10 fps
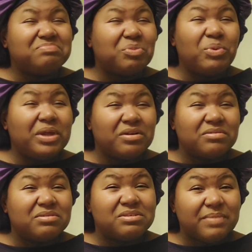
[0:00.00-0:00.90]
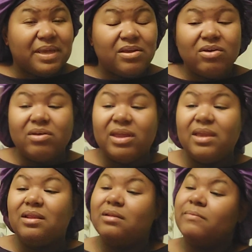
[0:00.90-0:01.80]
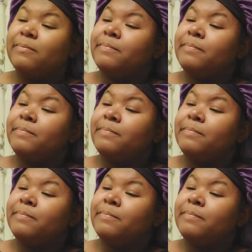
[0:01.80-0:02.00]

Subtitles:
weird smell, and